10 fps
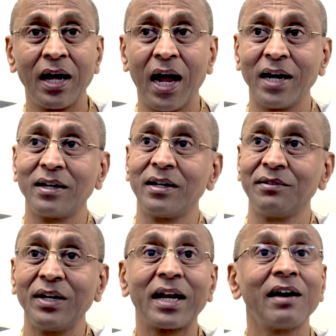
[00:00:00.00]
And
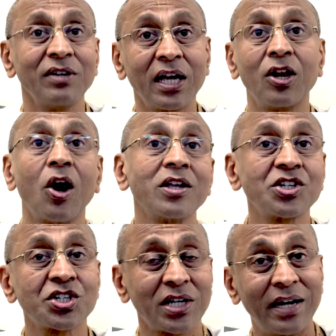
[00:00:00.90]
we are having a
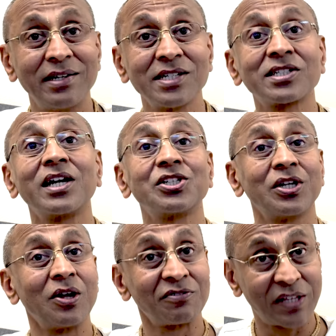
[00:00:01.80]
launch and
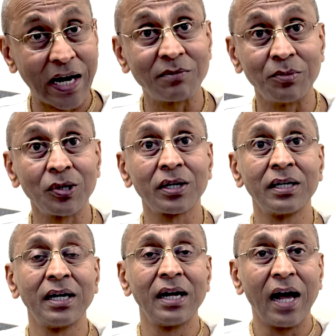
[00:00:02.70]
discussion of that book.
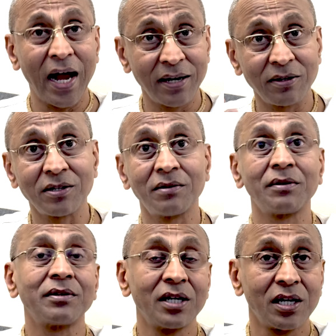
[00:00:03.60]
And
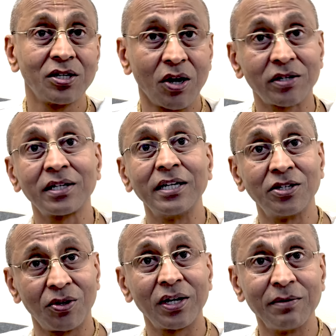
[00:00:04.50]
Dr.
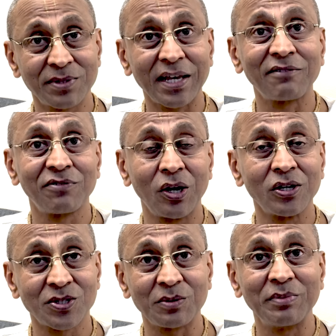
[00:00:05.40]
Hindol himself will
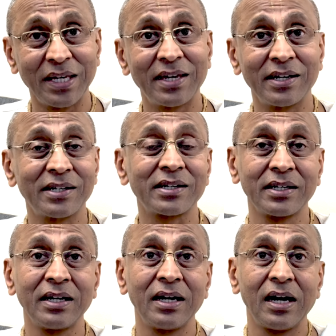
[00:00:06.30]
also be here.
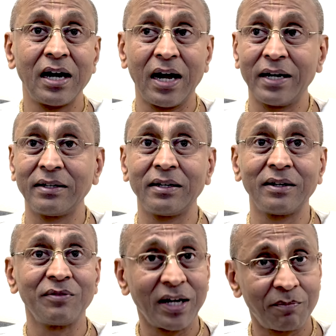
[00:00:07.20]

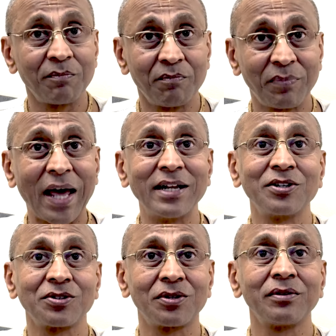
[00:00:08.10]
And we are
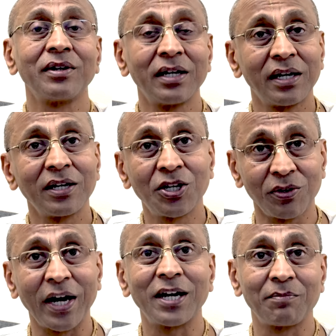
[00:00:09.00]
planning to
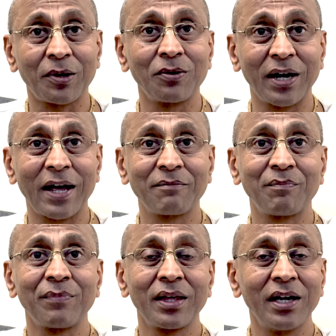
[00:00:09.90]
curate a
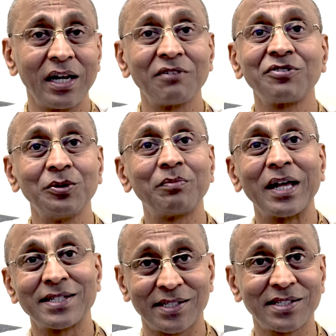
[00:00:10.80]
program in a few
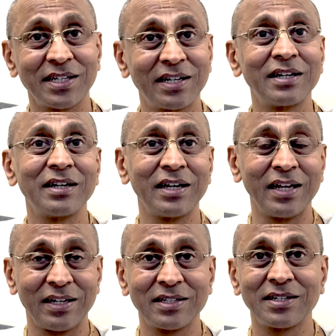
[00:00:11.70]
places, in
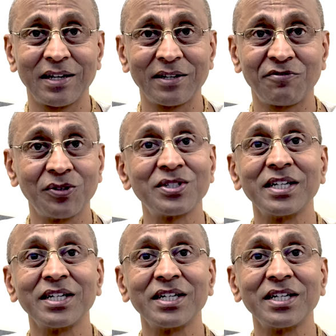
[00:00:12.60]
a few